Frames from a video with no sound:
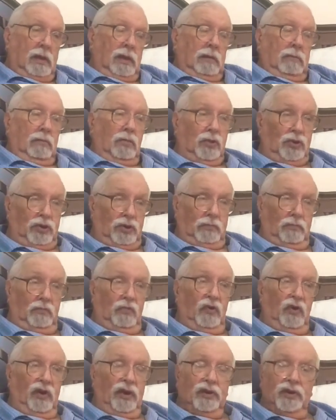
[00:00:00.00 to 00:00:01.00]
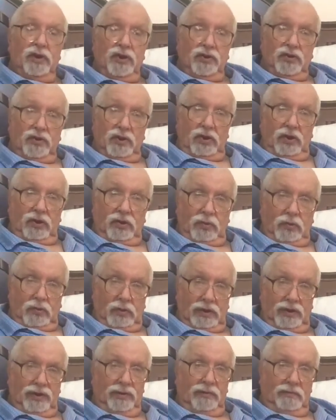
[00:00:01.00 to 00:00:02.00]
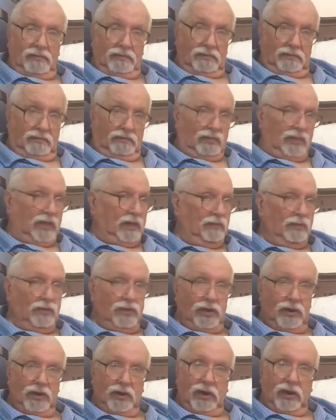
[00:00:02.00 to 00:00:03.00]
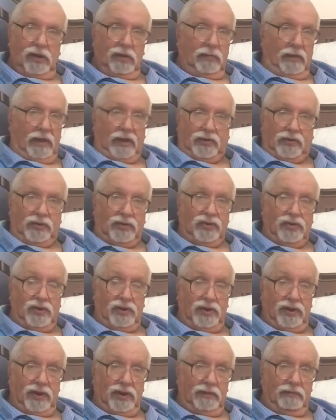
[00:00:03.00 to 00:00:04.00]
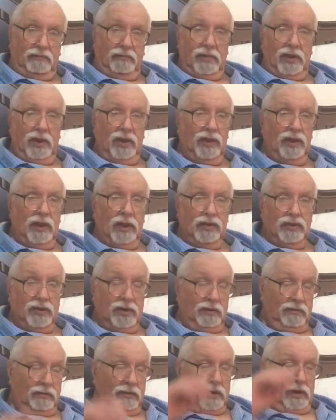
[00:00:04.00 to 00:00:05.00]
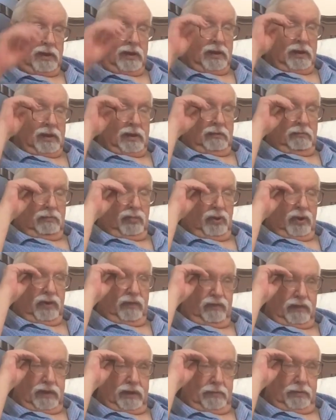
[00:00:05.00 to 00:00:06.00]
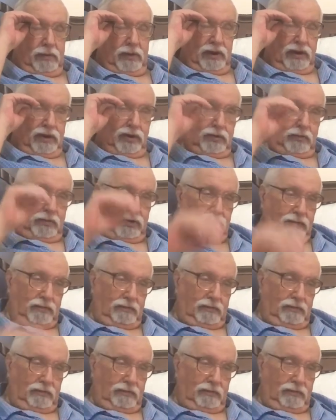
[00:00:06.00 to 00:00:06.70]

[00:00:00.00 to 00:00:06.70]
Merchant Marine Discharge 1, never to go back to sea. And that's a pretty fair punishment.